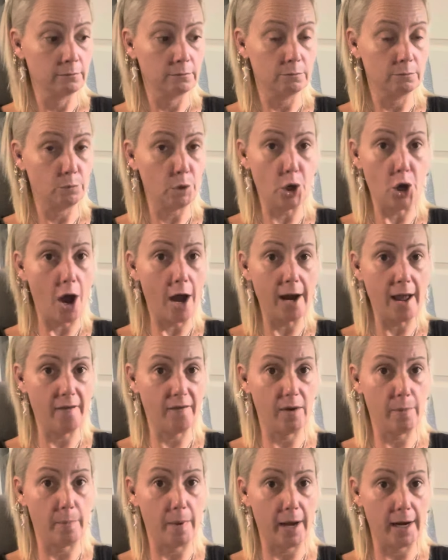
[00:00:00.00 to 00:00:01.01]
We're not
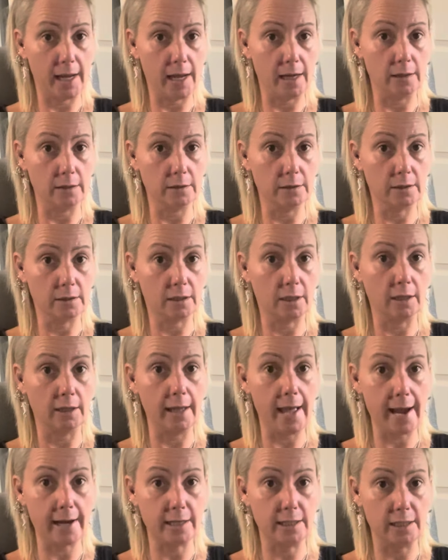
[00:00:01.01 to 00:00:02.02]
everybody else.
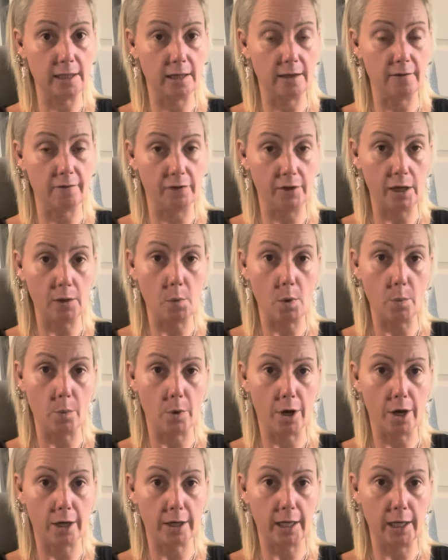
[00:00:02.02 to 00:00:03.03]
Collectively, we
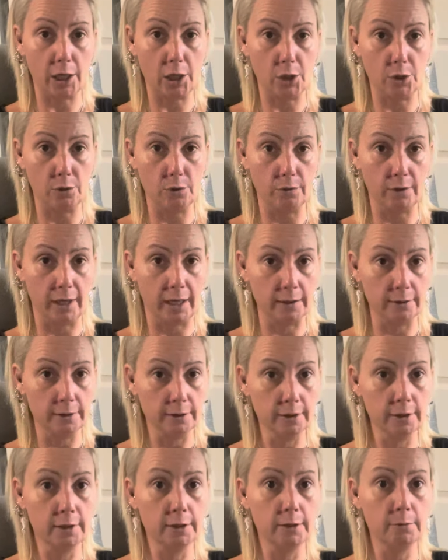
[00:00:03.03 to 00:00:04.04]
work in a unit,
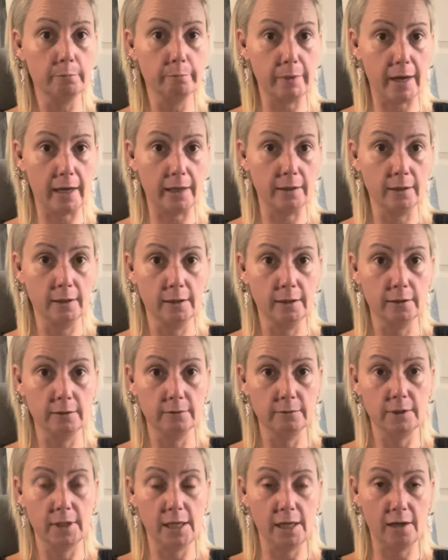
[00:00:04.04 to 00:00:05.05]
but
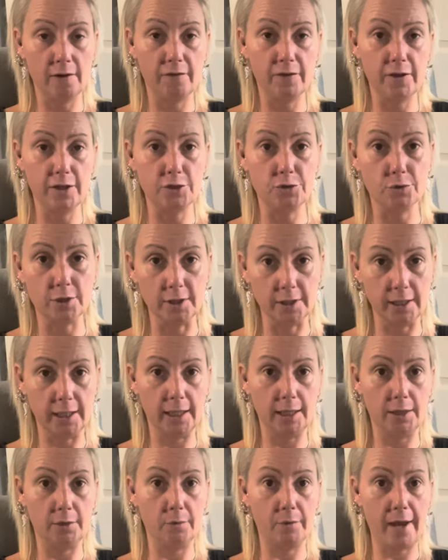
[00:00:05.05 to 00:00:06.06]

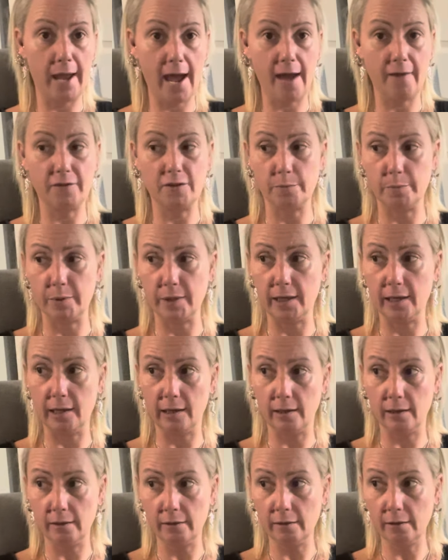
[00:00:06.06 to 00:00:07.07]
individually, we have to
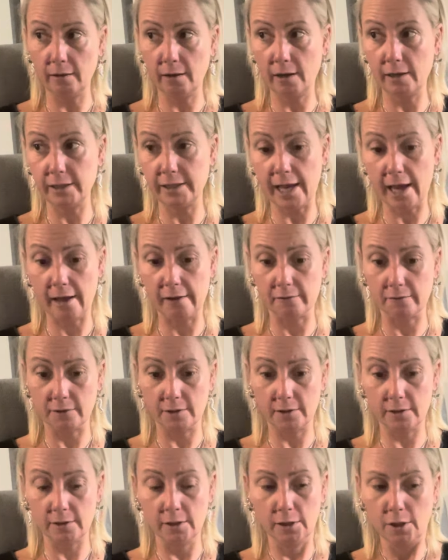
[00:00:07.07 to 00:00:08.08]
be
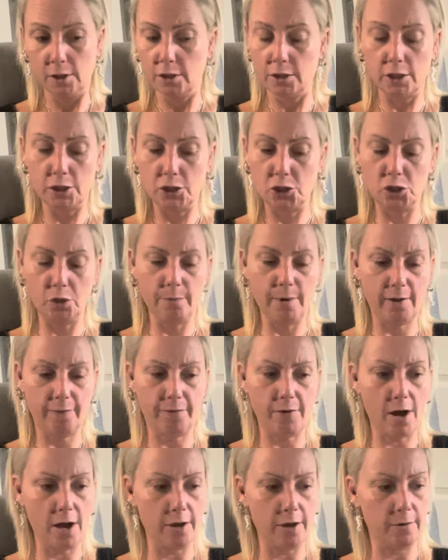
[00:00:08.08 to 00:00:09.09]
ourselves. There's too many
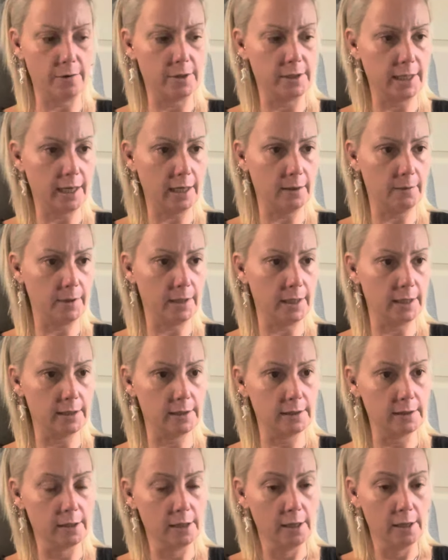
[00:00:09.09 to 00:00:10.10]
followers
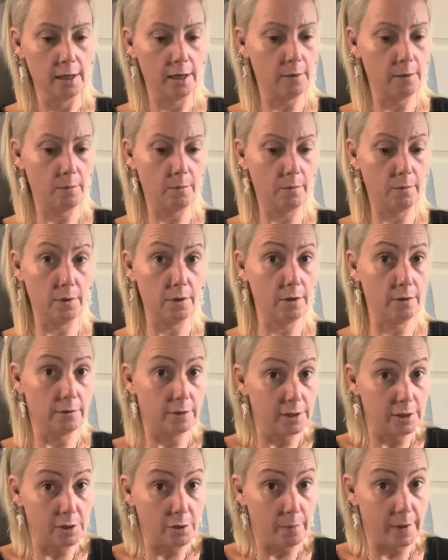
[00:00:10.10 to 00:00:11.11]
anyways. And, you know,
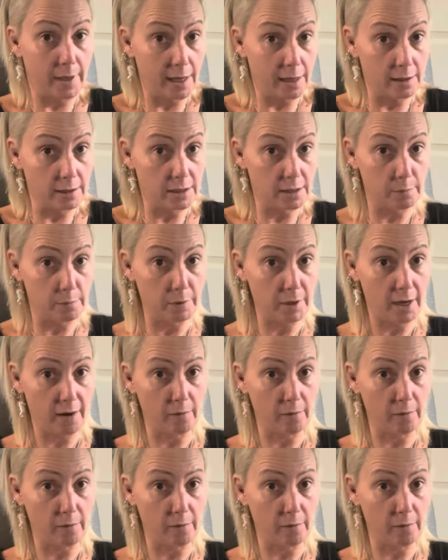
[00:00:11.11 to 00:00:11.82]
there's nobody else to be.